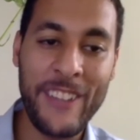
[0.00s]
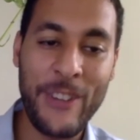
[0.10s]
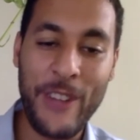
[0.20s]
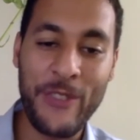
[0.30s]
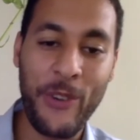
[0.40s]

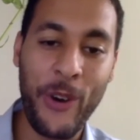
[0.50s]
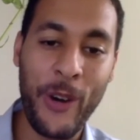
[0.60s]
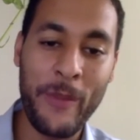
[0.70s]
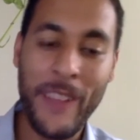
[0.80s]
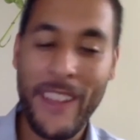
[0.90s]

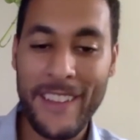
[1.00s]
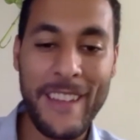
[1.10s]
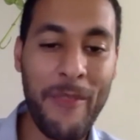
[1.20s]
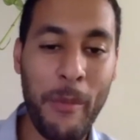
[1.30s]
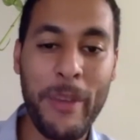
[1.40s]
transformed the
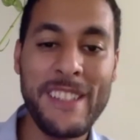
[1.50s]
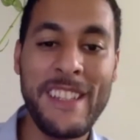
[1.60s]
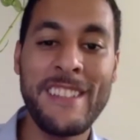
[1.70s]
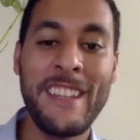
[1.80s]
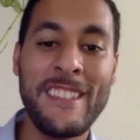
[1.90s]
type of
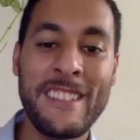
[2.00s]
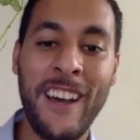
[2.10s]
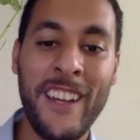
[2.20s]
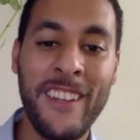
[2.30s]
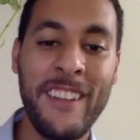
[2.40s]
business he's done.